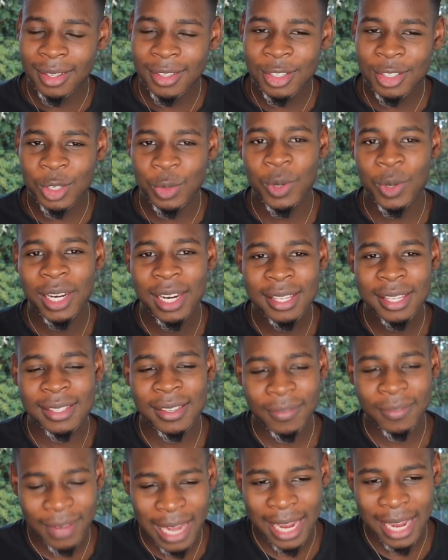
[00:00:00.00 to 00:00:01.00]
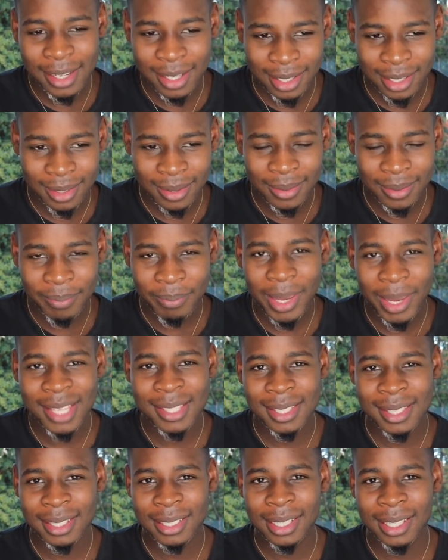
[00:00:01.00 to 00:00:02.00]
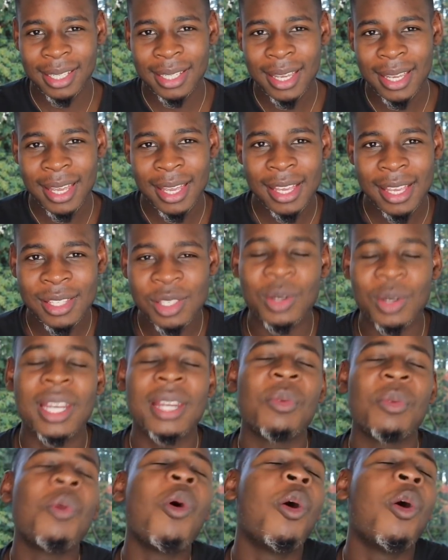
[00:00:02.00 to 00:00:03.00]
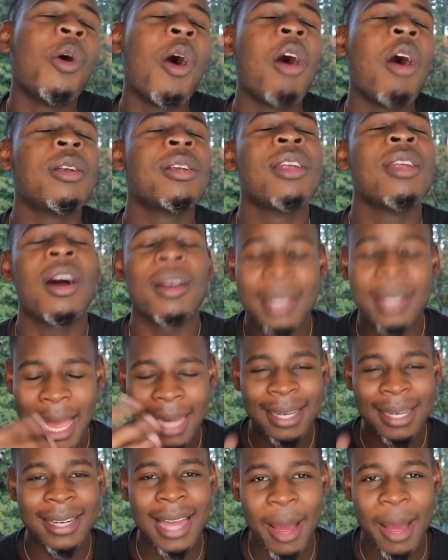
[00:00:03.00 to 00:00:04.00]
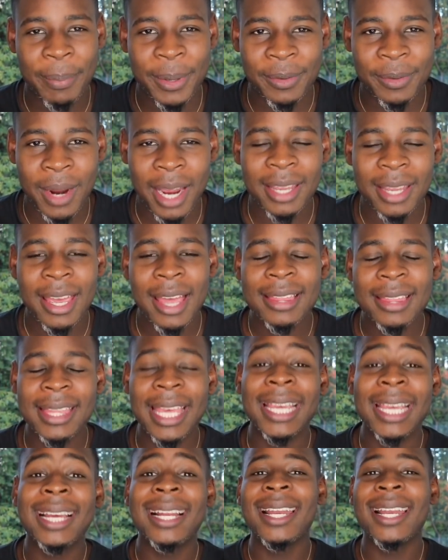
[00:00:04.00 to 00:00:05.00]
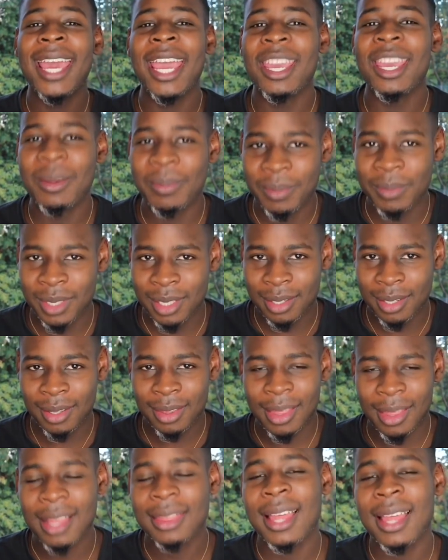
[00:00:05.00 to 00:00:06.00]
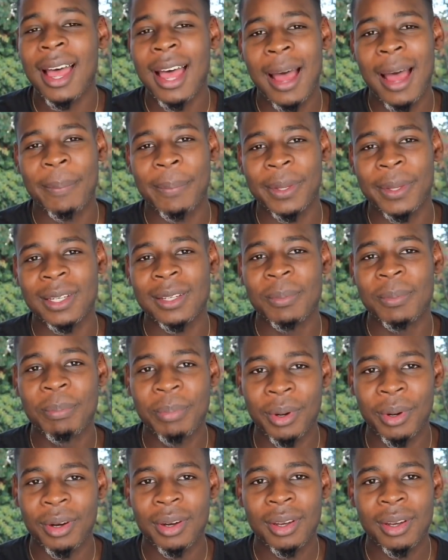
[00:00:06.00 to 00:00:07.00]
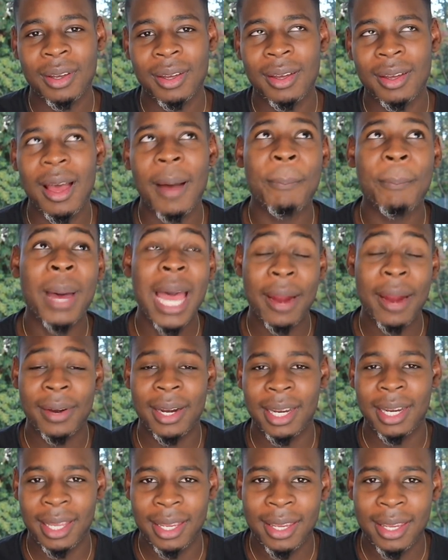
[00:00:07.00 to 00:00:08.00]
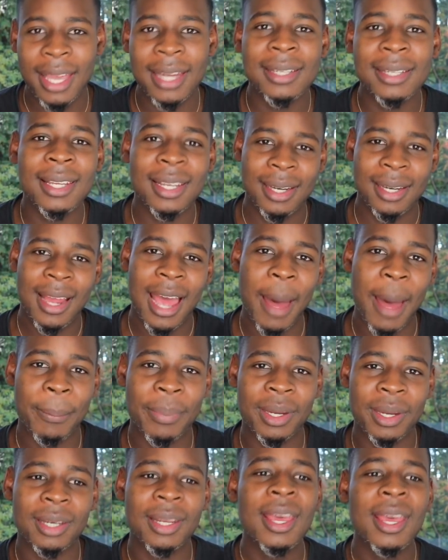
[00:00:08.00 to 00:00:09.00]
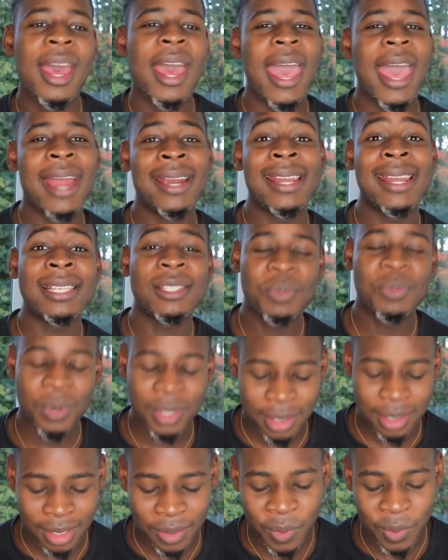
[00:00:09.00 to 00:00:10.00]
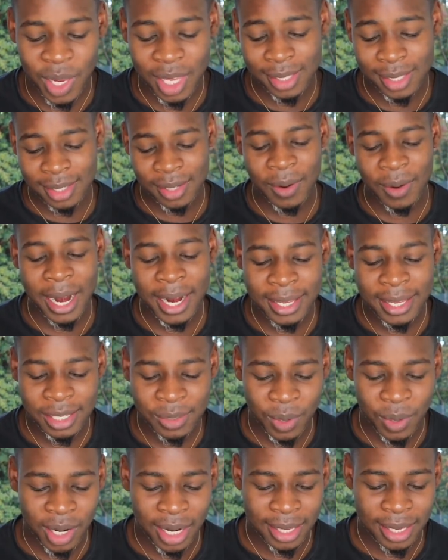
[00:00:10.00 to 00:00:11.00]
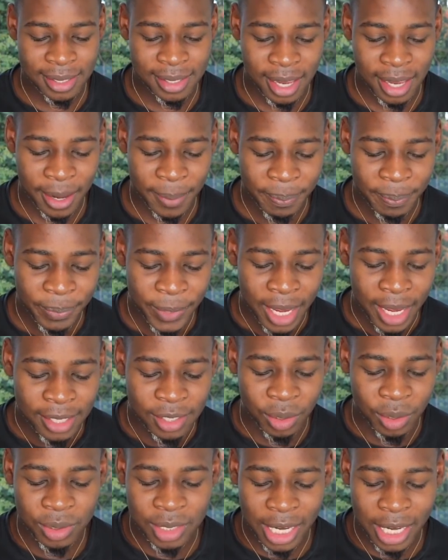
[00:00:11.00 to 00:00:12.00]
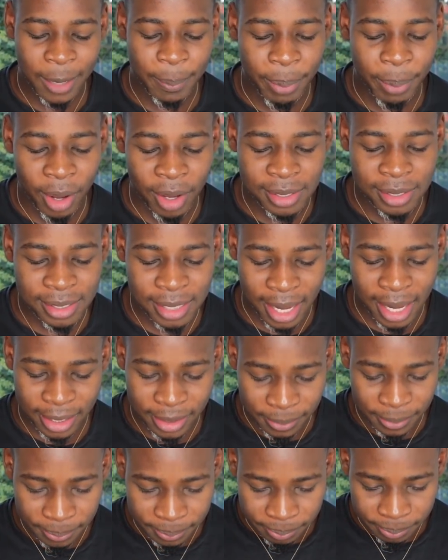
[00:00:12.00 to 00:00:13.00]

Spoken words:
to Alyssa Violet, basically. So, that didn't happen, right? They claimed that happened, but apparently it didn't happen. And this was the reason, right? This is what they say. So Jake Paul said